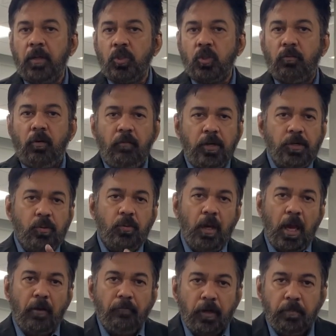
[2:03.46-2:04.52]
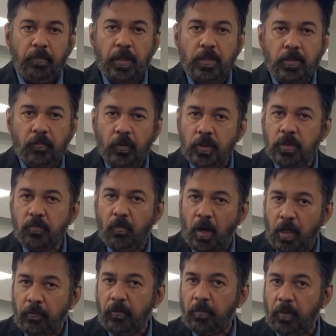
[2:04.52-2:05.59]
So we wish you every best for this
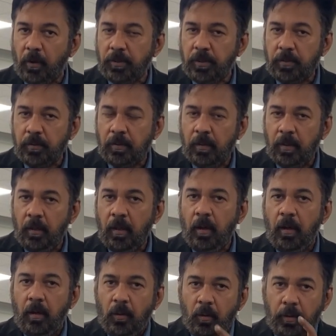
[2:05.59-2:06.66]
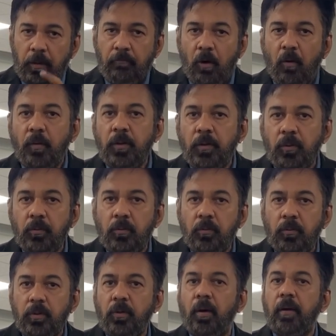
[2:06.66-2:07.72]
wonderful project. Looking forward to
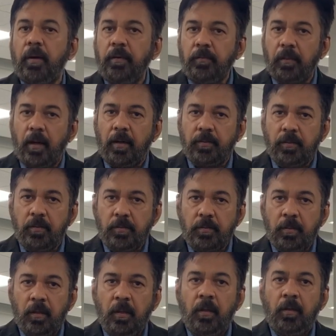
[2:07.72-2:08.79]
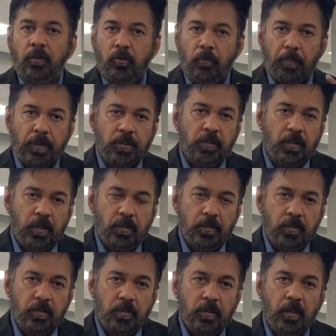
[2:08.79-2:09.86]
your interactions your
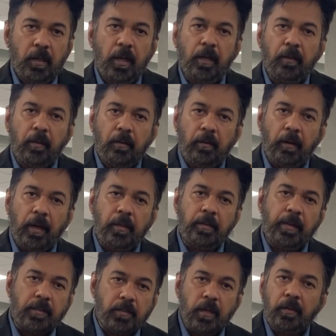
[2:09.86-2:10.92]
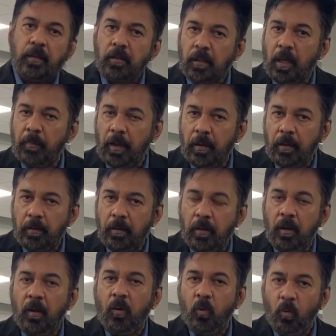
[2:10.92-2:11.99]
presentations, and a great exciting time ahead.
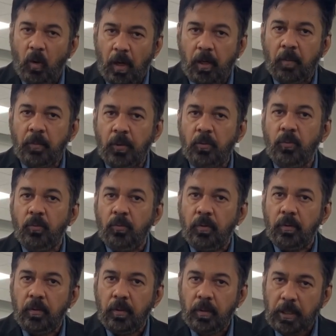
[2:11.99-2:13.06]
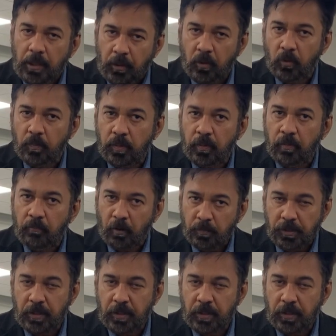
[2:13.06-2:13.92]
Welcome to eCube from